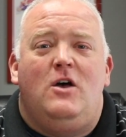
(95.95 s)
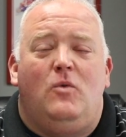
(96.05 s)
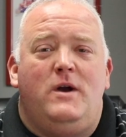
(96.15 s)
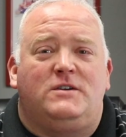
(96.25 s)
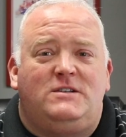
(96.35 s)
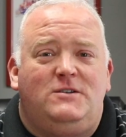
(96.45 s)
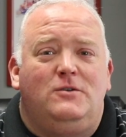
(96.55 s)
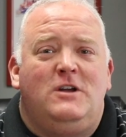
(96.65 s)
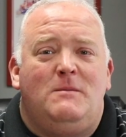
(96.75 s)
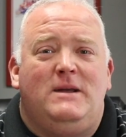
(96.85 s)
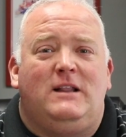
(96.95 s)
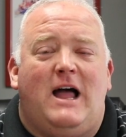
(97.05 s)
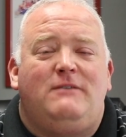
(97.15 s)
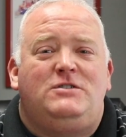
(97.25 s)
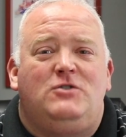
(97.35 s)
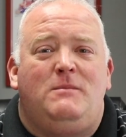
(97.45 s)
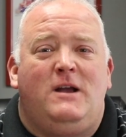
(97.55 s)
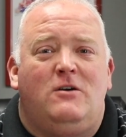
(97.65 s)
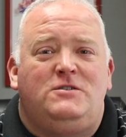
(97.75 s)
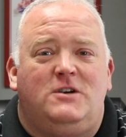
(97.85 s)
We are still going to be live
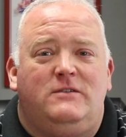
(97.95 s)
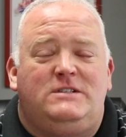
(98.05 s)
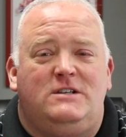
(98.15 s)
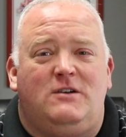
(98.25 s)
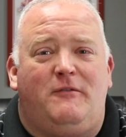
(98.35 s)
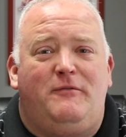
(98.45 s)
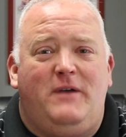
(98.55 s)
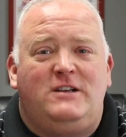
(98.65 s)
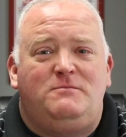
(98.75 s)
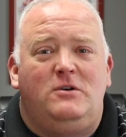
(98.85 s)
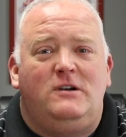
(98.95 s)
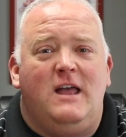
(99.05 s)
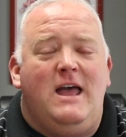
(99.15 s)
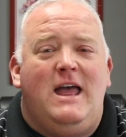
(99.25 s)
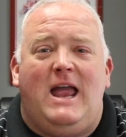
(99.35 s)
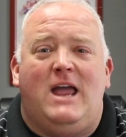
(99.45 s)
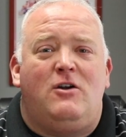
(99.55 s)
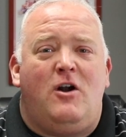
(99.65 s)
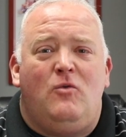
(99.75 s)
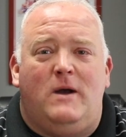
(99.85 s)
streaming our services on Facebook and
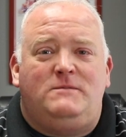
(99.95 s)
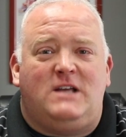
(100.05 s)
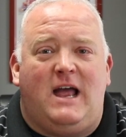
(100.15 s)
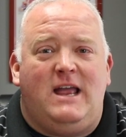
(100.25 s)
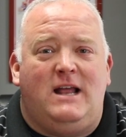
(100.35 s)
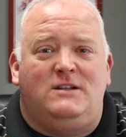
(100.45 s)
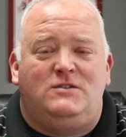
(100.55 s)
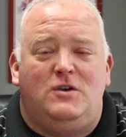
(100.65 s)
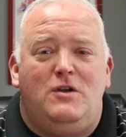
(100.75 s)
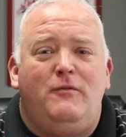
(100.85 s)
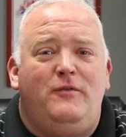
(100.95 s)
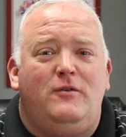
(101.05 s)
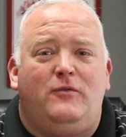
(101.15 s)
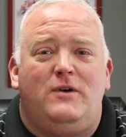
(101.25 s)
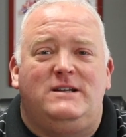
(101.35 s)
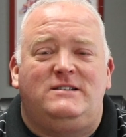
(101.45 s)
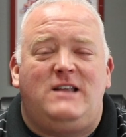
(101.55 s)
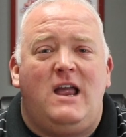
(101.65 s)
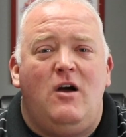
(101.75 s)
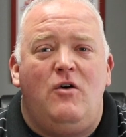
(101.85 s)
on our website, and so you feel free to
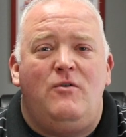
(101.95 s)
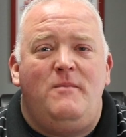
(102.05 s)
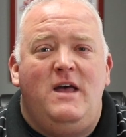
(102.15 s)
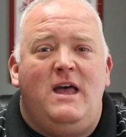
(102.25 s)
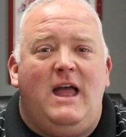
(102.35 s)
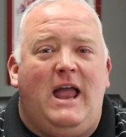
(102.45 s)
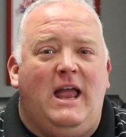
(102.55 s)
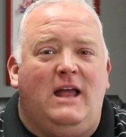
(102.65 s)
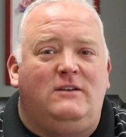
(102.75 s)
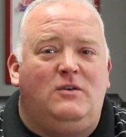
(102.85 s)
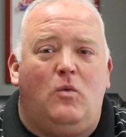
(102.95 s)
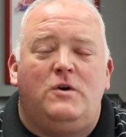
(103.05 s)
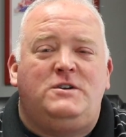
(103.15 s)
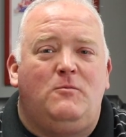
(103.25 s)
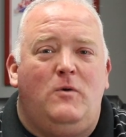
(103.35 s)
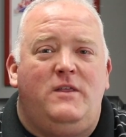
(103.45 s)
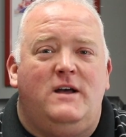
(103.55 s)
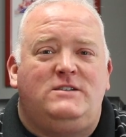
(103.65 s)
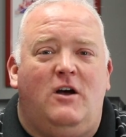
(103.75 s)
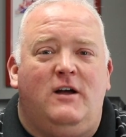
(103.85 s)
stay home and to worship with
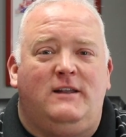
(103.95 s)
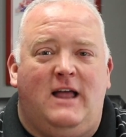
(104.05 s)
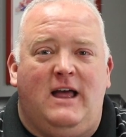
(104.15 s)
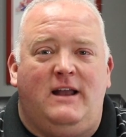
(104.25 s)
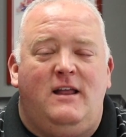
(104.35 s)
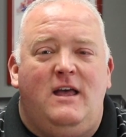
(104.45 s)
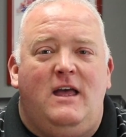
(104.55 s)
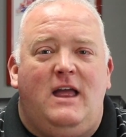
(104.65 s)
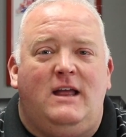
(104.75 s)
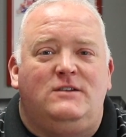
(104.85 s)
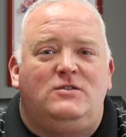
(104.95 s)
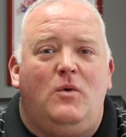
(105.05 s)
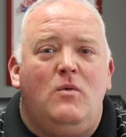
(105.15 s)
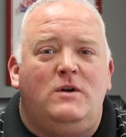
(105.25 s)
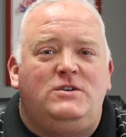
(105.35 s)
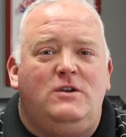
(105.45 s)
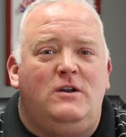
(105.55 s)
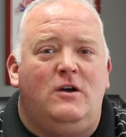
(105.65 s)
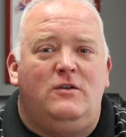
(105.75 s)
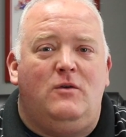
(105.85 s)
us online. And so we want you to
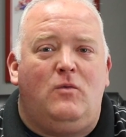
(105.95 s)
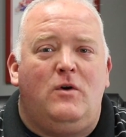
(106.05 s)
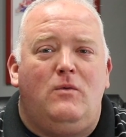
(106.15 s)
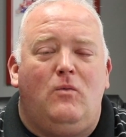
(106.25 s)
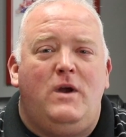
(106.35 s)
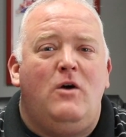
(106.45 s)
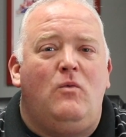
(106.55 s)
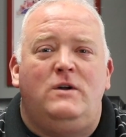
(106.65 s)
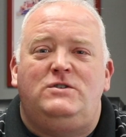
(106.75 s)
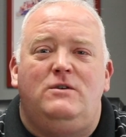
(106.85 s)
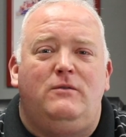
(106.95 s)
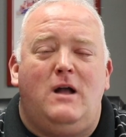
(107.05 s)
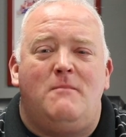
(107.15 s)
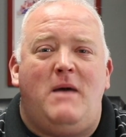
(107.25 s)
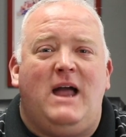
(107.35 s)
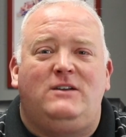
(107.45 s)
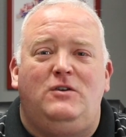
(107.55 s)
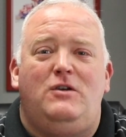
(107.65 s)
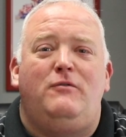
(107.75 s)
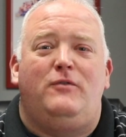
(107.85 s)
know that we don't want you to come back
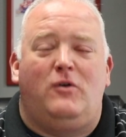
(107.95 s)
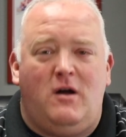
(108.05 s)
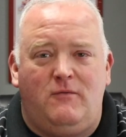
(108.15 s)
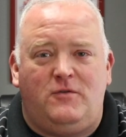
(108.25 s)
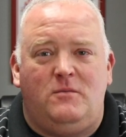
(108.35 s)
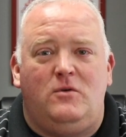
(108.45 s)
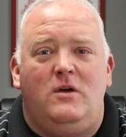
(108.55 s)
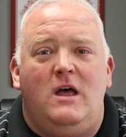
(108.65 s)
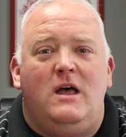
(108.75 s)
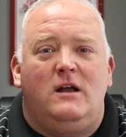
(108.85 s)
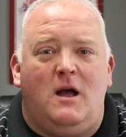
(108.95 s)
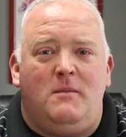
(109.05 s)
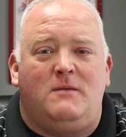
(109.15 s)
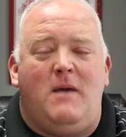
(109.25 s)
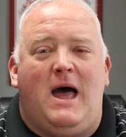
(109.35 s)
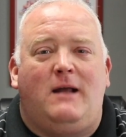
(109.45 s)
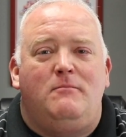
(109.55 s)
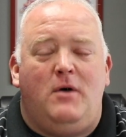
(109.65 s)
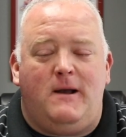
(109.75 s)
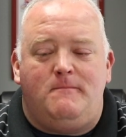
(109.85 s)
till you feel comfortable coming back.
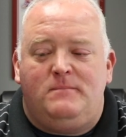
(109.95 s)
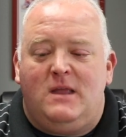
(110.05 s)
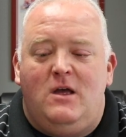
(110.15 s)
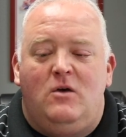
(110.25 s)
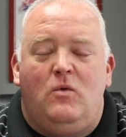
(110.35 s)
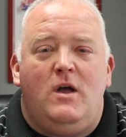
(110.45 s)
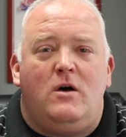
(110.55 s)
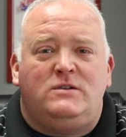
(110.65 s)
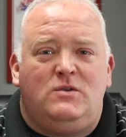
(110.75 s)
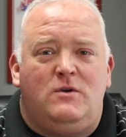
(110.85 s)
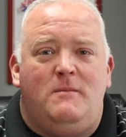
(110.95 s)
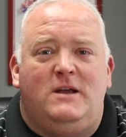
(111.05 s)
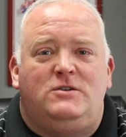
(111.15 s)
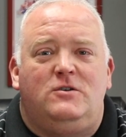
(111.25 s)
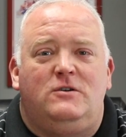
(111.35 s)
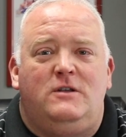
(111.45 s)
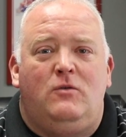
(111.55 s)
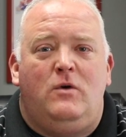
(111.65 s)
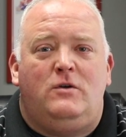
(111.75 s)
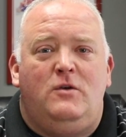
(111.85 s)
But we also want to make sure that
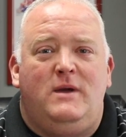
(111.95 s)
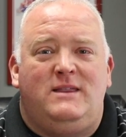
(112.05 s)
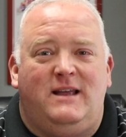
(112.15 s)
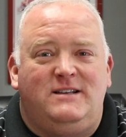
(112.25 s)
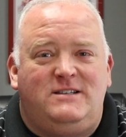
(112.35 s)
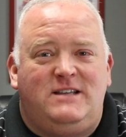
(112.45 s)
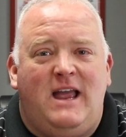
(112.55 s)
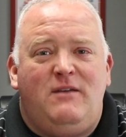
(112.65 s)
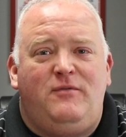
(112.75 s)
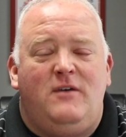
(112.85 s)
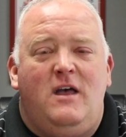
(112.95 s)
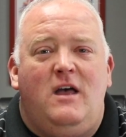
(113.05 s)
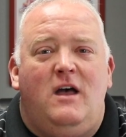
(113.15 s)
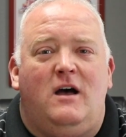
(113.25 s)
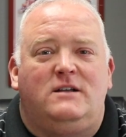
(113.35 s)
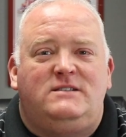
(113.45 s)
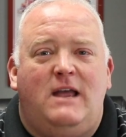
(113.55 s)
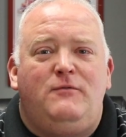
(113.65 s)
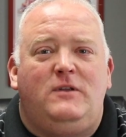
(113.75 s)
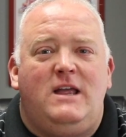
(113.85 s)
we're doing things
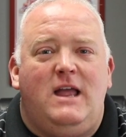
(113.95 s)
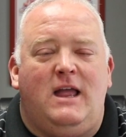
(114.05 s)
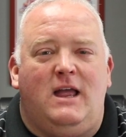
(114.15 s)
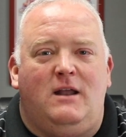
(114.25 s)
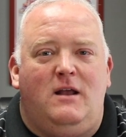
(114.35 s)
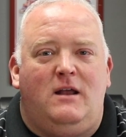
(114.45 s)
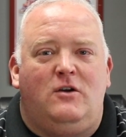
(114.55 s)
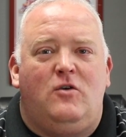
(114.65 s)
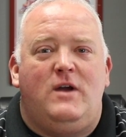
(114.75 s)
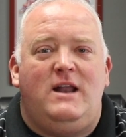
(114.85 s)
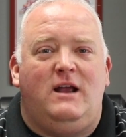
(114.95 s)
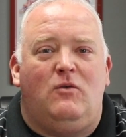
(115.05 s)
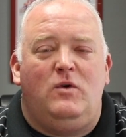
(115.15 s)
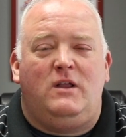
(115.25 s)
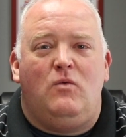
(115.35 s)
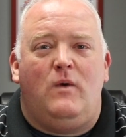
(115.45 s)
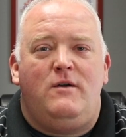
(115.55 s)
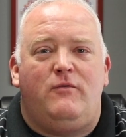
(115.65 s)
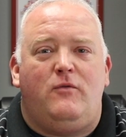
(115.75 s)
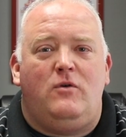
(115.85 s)
safely and creating a really
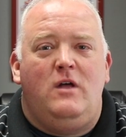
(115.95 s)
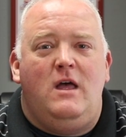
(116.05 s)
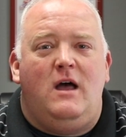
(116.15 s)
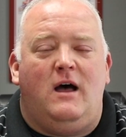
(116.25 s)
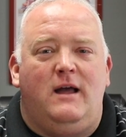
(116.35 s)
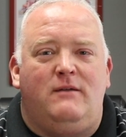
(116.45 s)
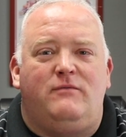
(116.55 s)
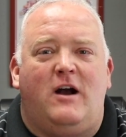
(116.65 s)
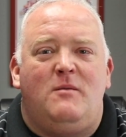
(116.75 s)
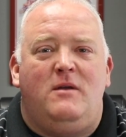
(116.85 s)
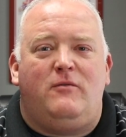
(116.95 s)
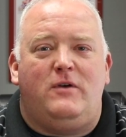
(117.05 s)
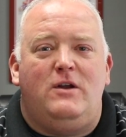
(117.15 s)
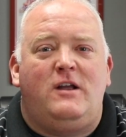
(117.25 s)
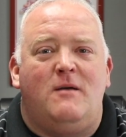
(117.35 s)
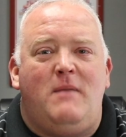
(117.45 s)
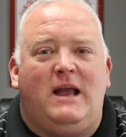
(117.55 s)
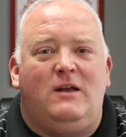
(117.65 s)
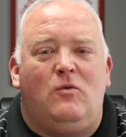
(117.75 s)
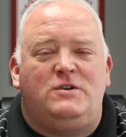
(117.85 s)
wonderful environment for you to come
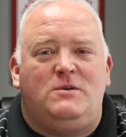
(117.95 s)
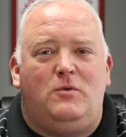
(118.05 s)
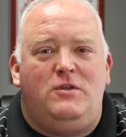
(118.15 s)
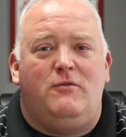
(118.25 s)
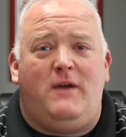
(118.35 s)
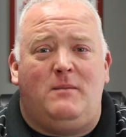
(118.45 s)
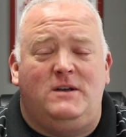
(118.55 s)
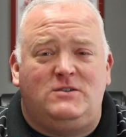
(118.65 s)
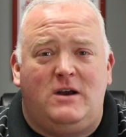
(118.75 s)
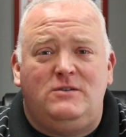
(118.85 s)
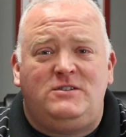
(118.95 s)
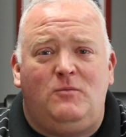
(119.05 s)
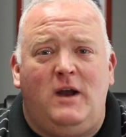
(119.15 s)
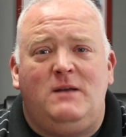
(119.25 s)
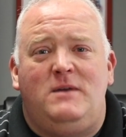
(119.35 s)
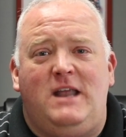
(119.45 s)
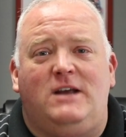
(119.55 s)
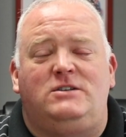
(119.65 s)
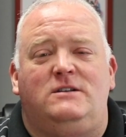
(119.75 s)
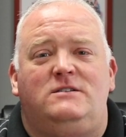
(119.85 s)
back and worship with your family. So here's some
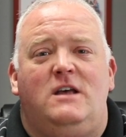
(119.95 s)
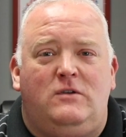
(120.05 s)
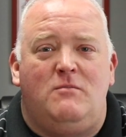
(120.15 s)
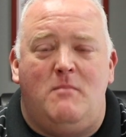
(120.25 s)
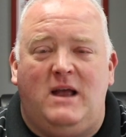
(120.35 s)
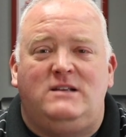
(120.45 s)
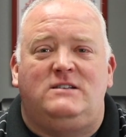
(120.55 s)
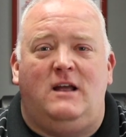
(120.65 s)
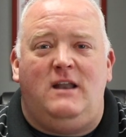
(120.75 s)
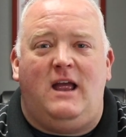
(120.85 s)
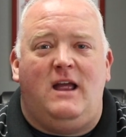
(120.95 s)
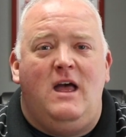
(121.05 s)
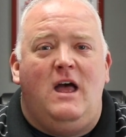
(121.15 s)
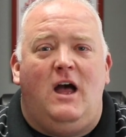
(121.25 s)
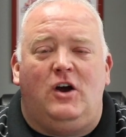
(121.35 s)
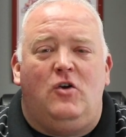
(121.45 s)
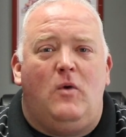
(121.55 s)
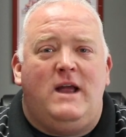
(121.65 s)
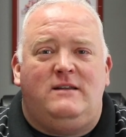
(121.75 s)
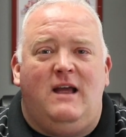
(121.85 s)
recommendations to make Sunday a
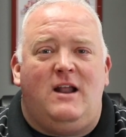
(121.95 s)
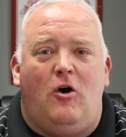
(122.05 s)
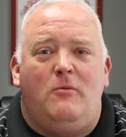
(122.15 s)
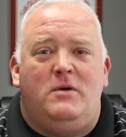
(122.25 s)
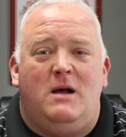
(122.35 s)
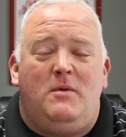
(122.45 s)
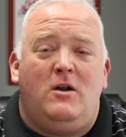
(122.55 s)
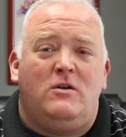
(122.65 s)
great day to open up and